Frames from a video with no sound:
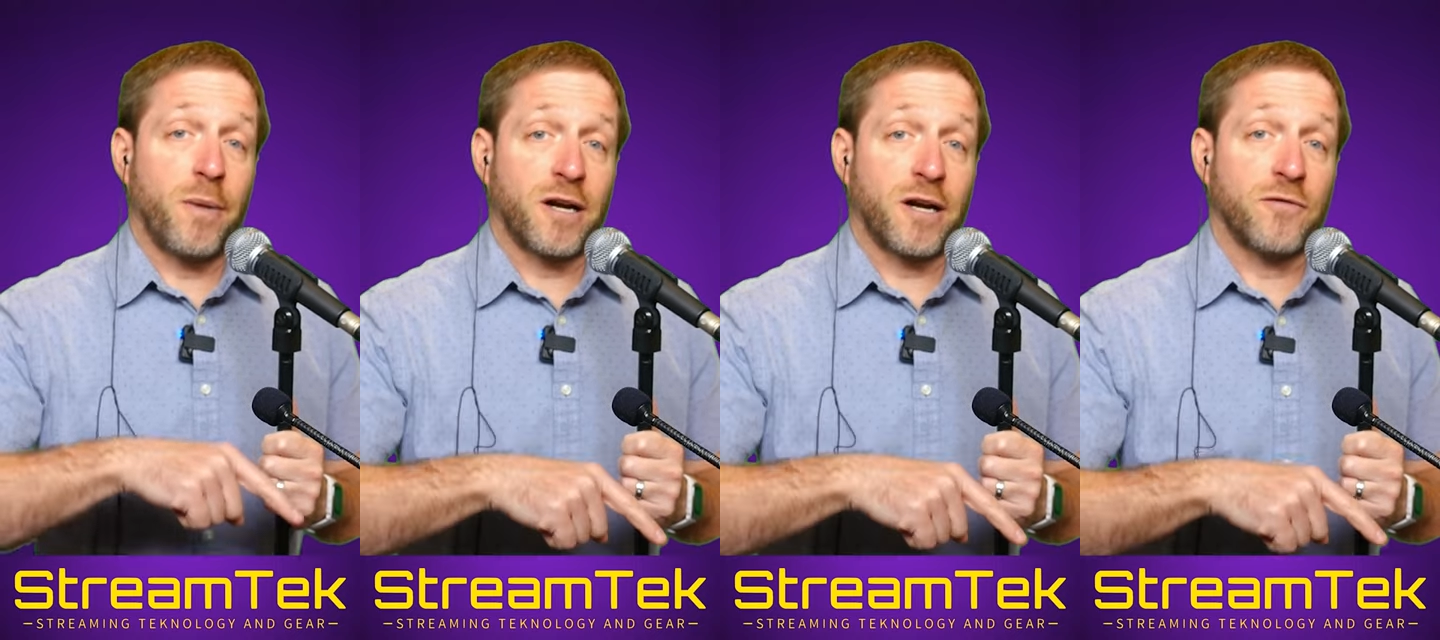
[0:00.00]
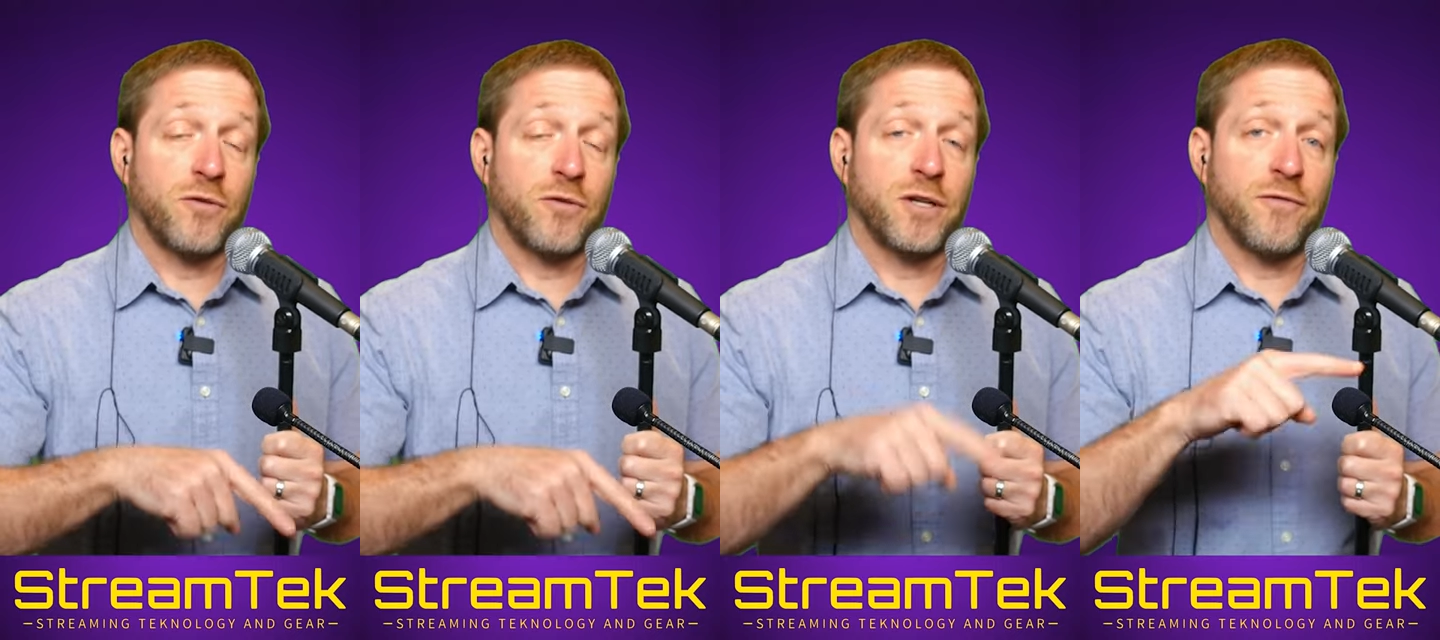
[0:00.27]

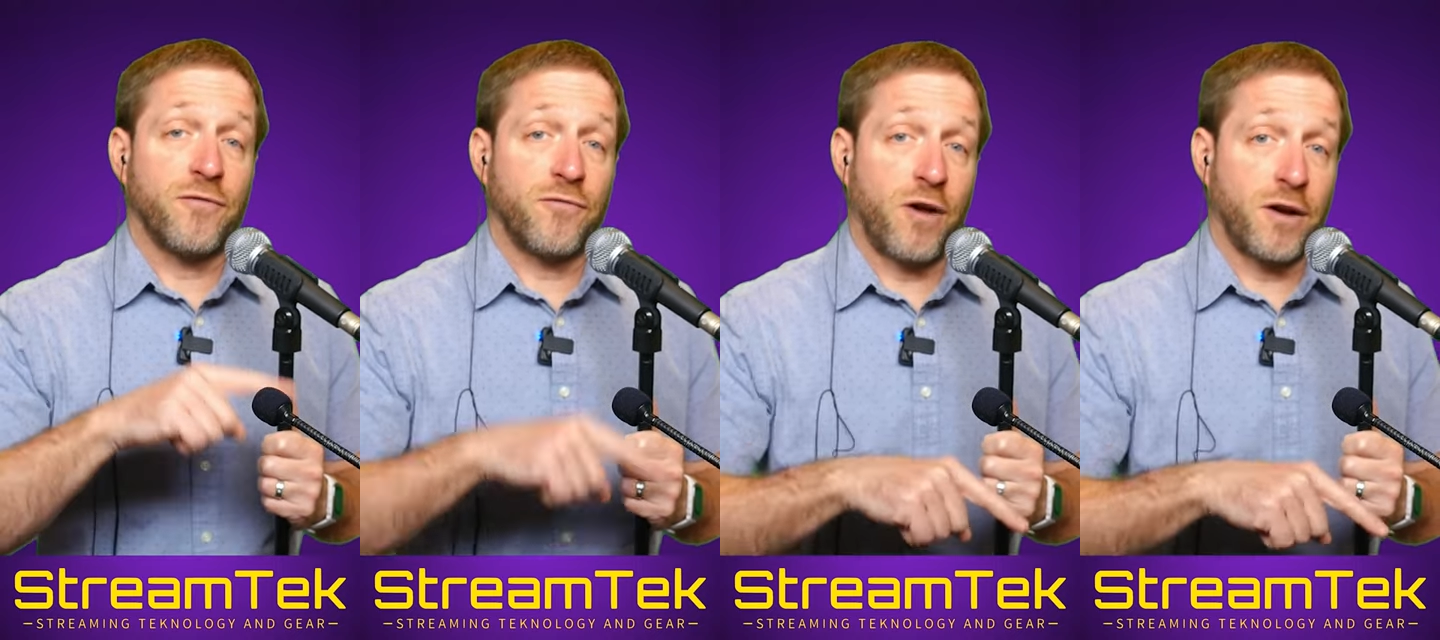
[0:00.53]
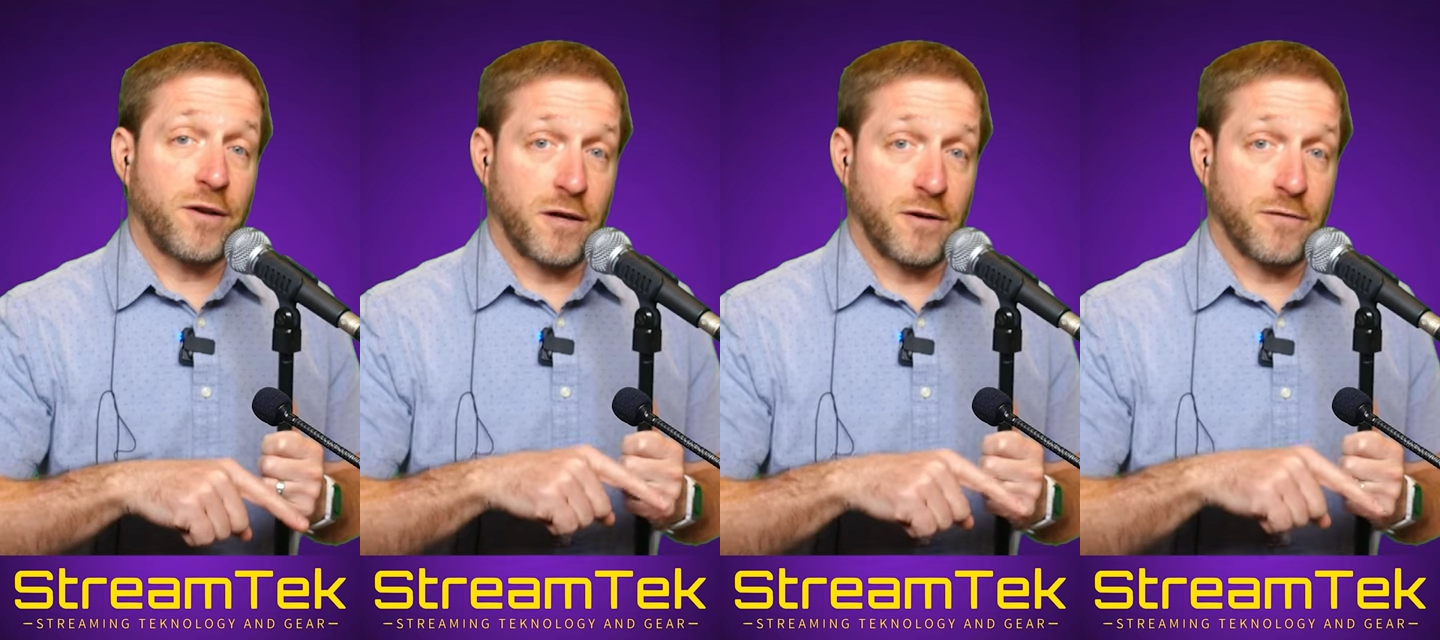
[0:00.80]
microphone in
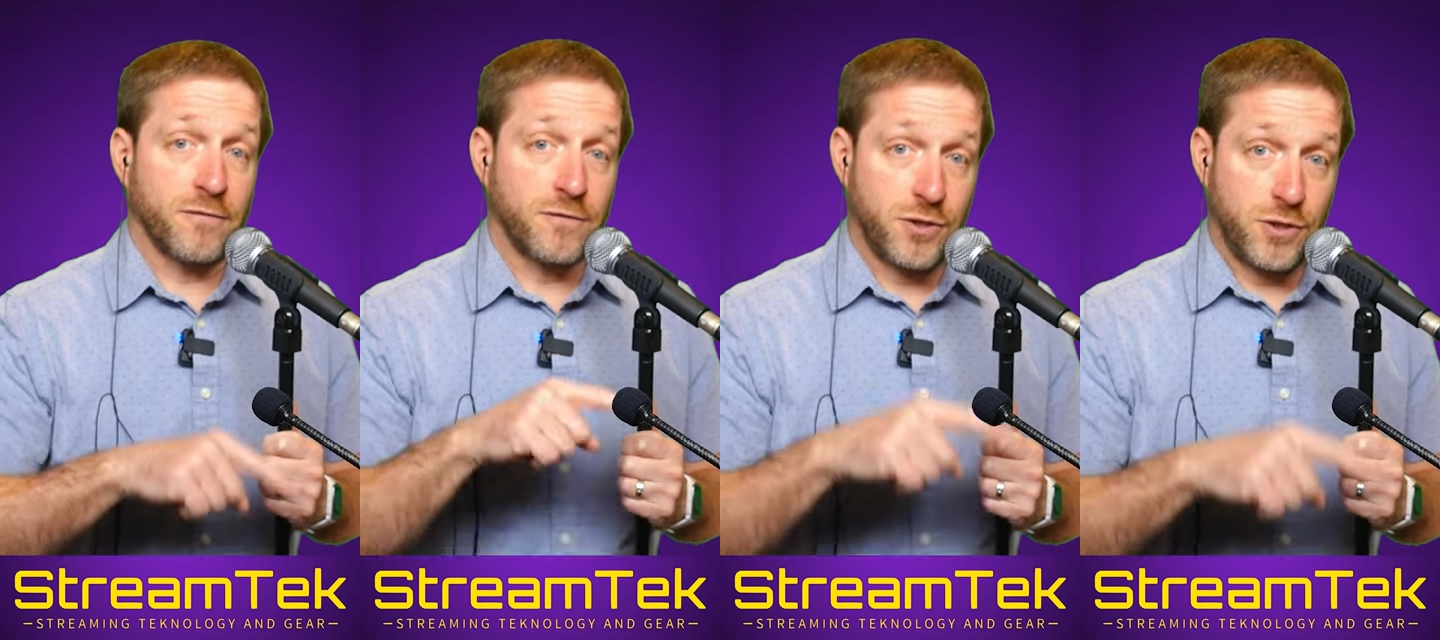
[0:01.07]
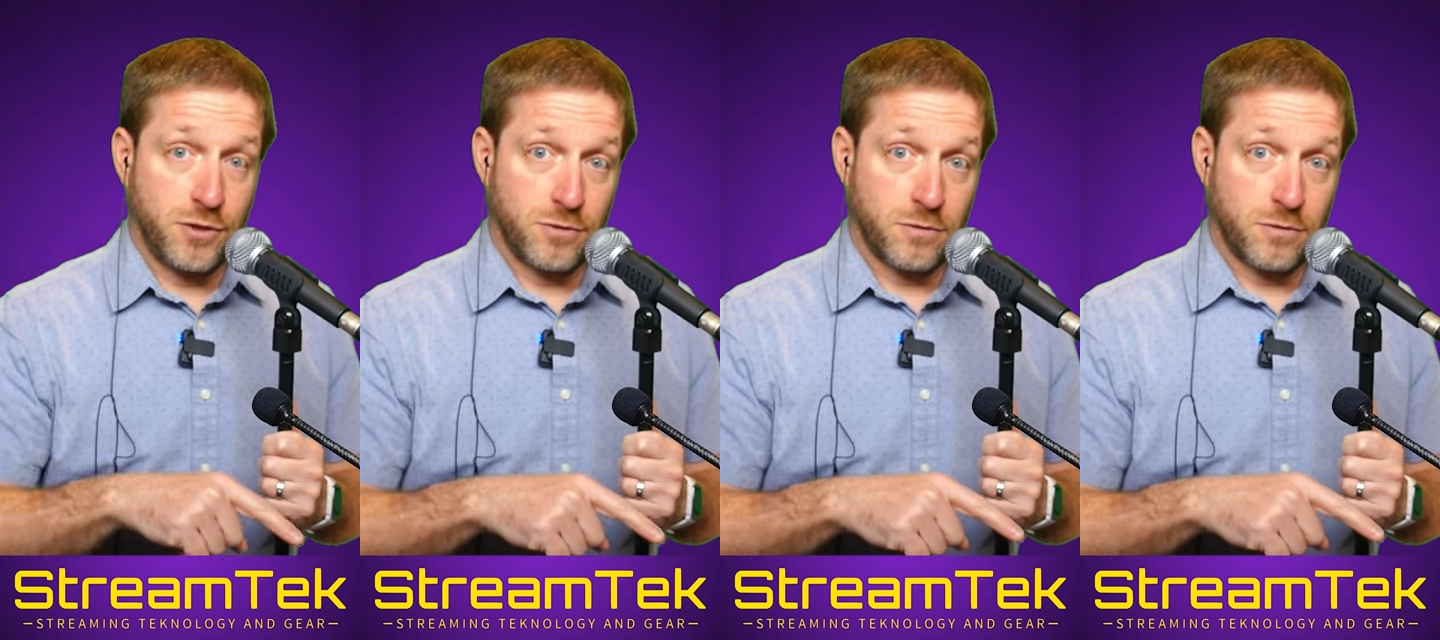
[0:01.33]
front of
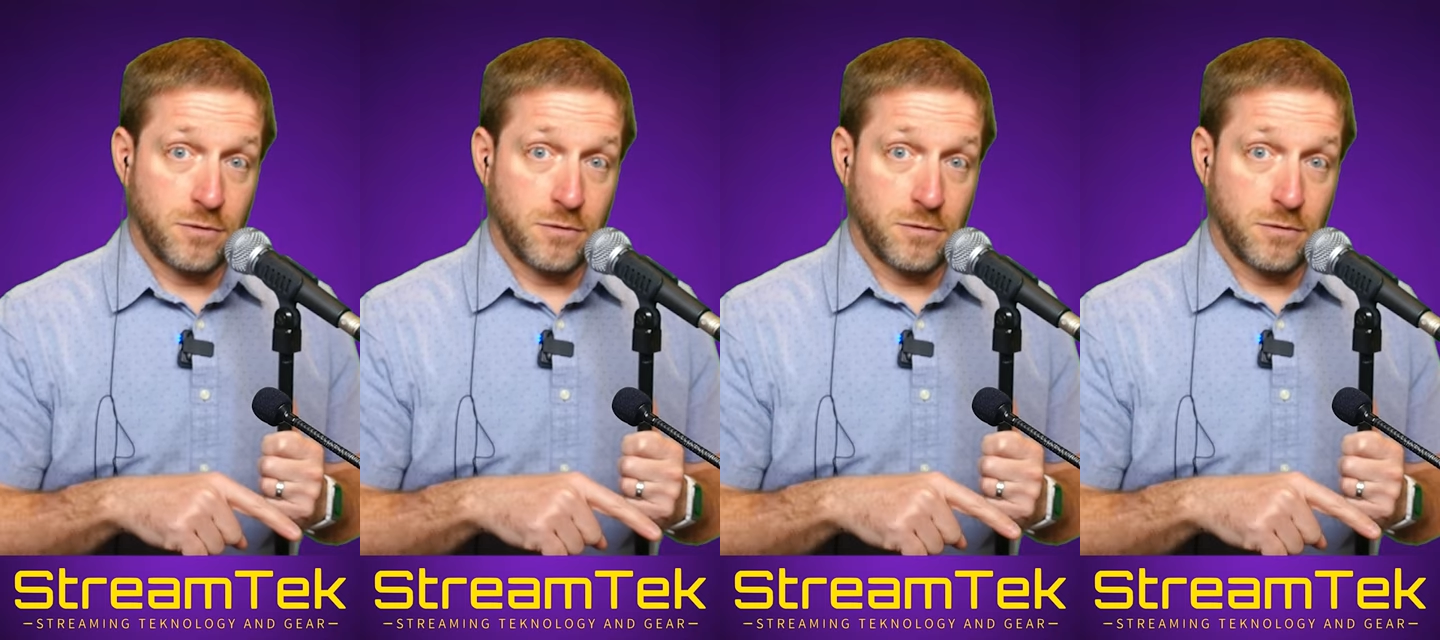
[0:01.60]
too.